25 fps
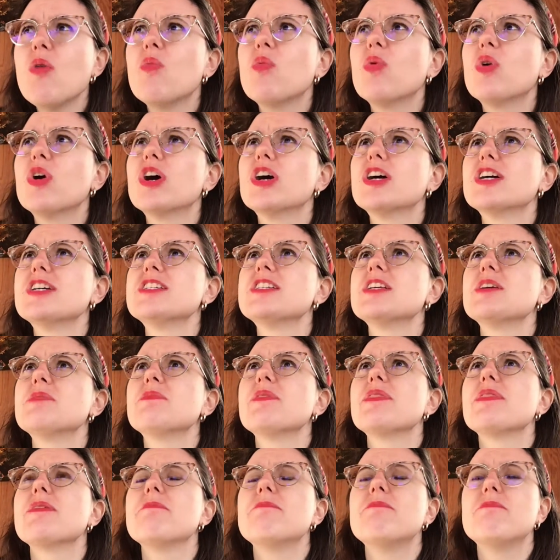were some of
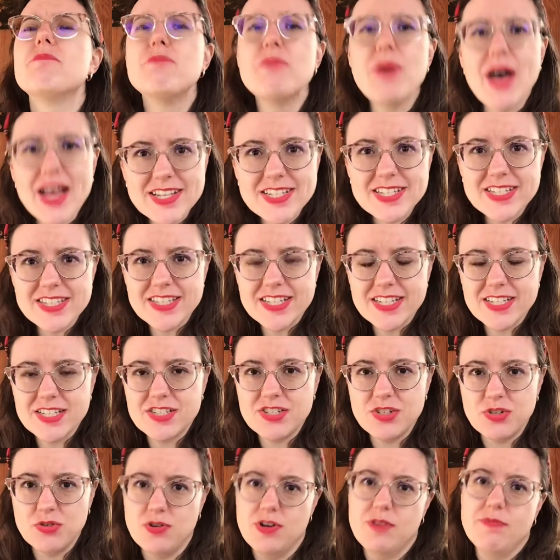the best things
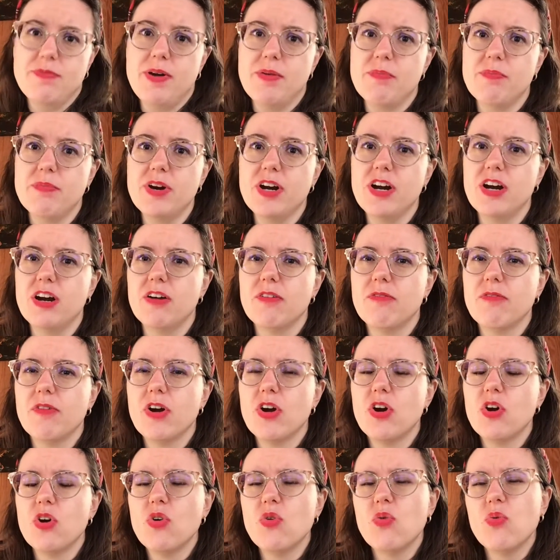you remember?
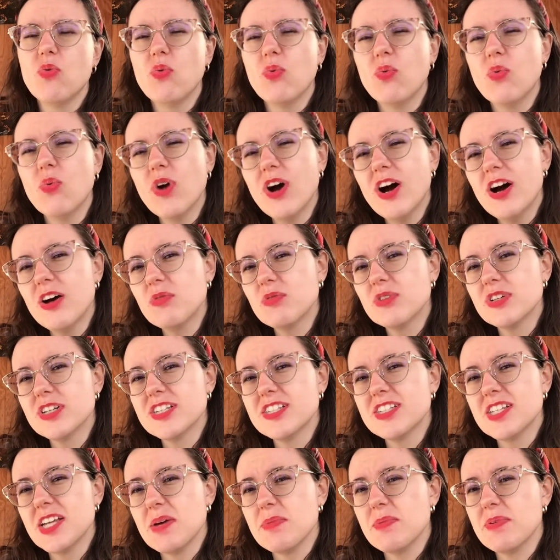What were
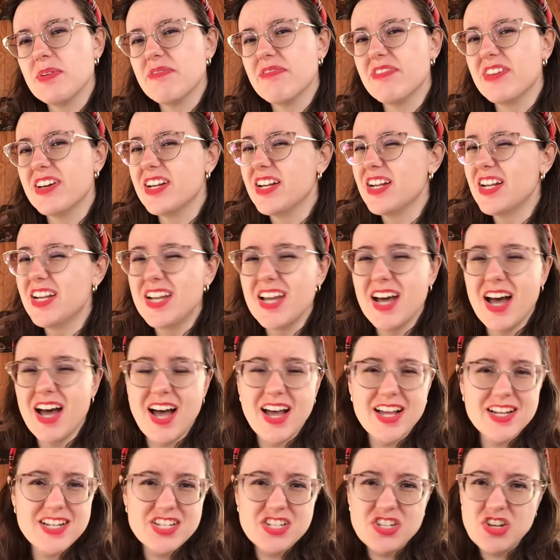some of the
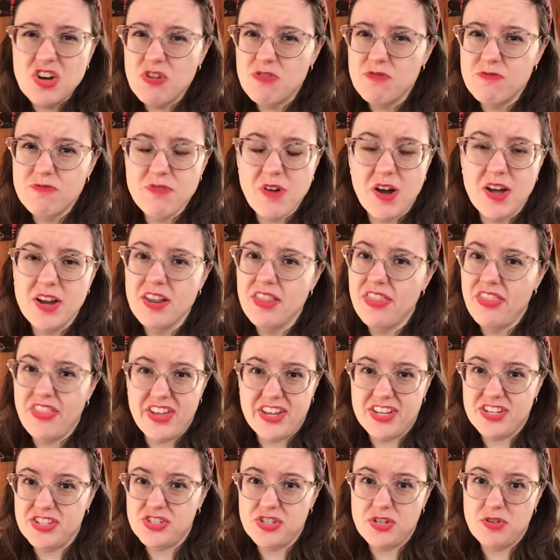not so fun
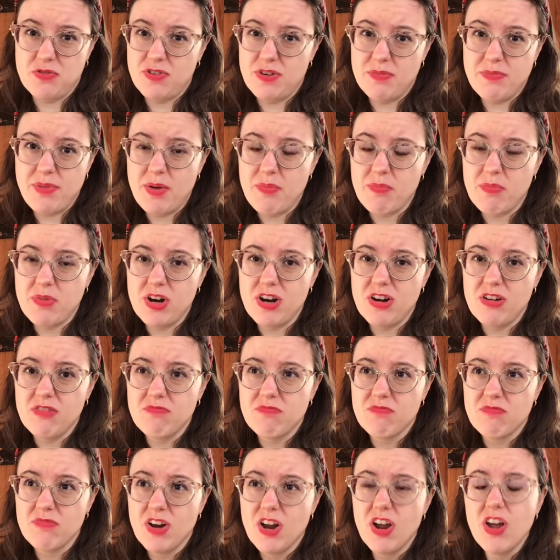things you remember?
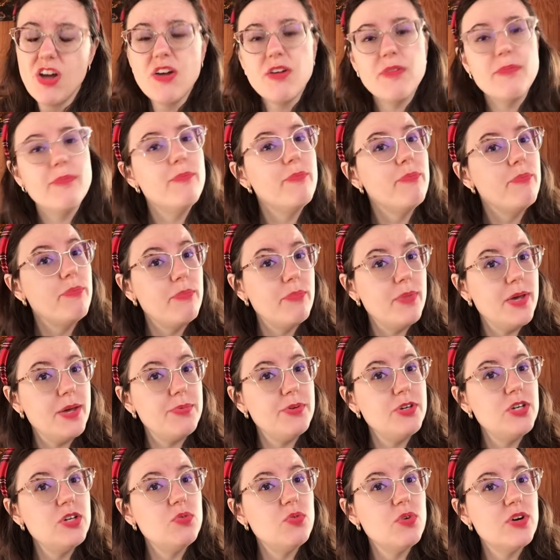Maybe
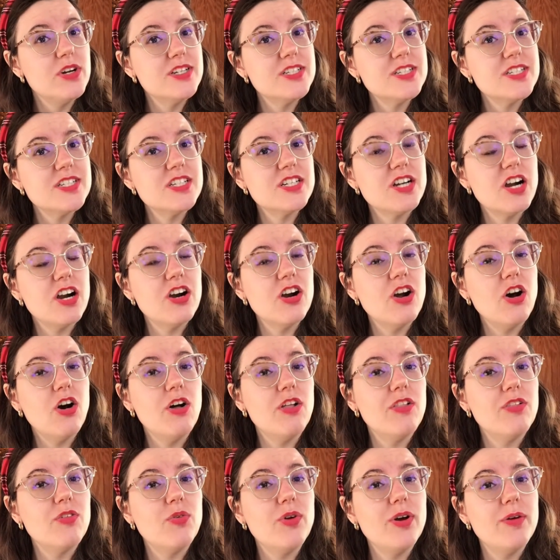you want to start all
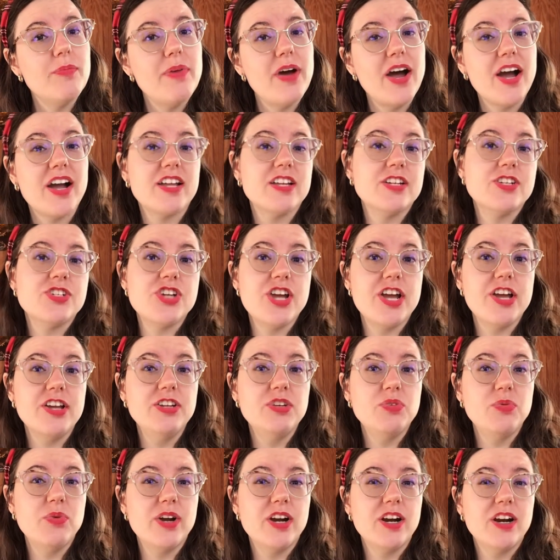the way back in
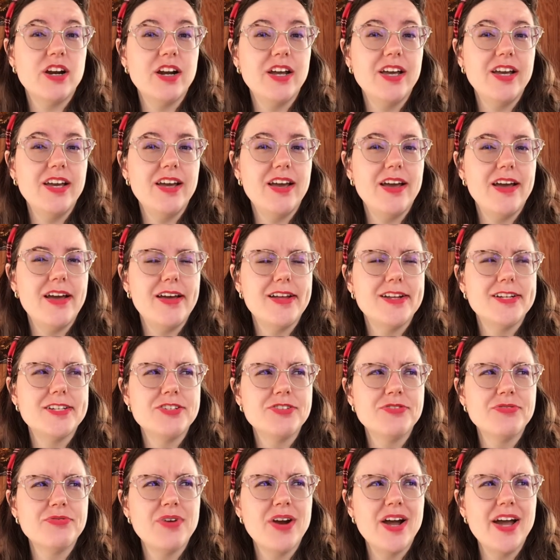January and
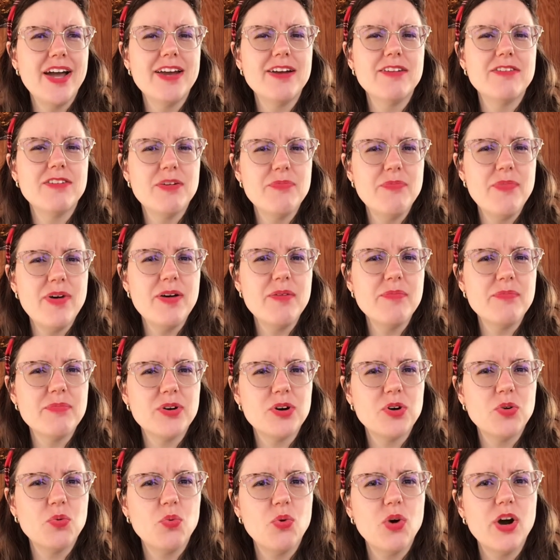try to remember
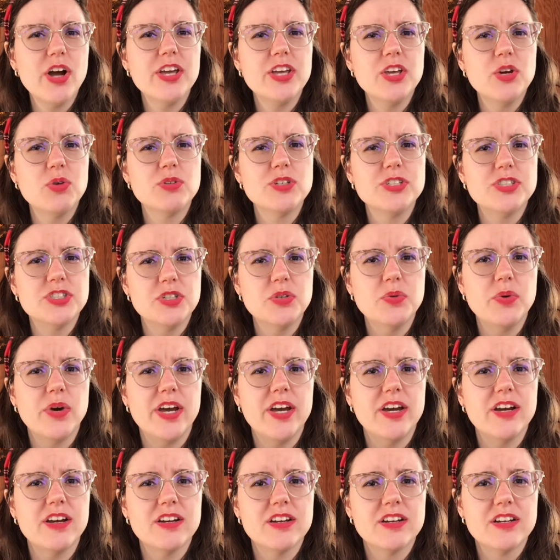what you were doing.
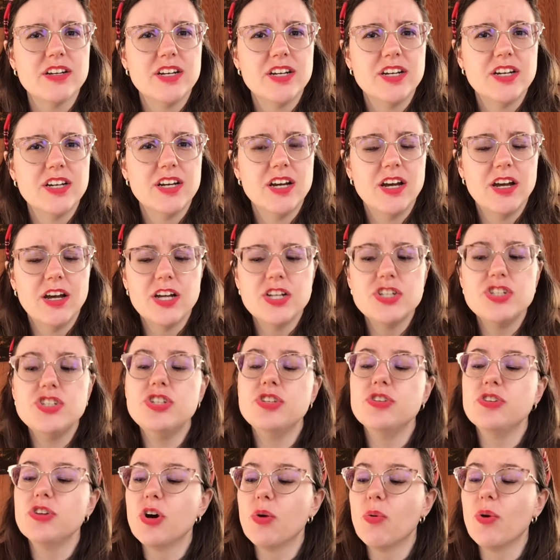Do you
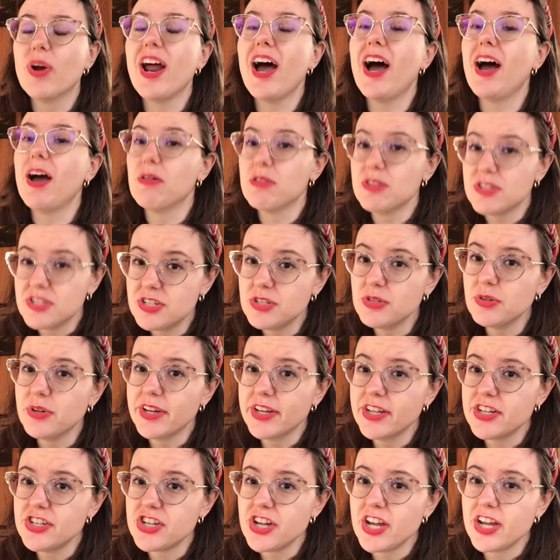know what I was doing
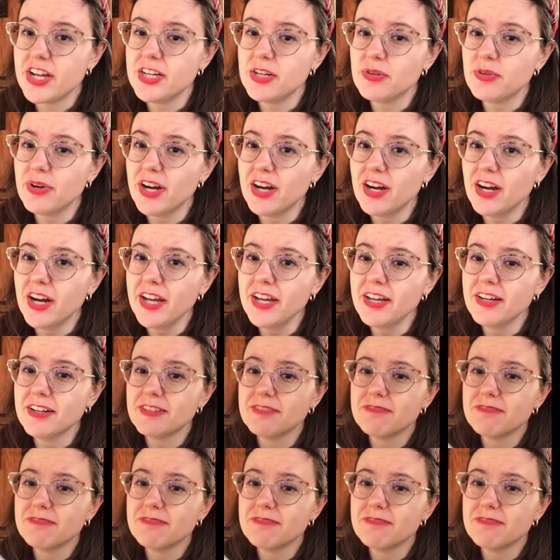in January?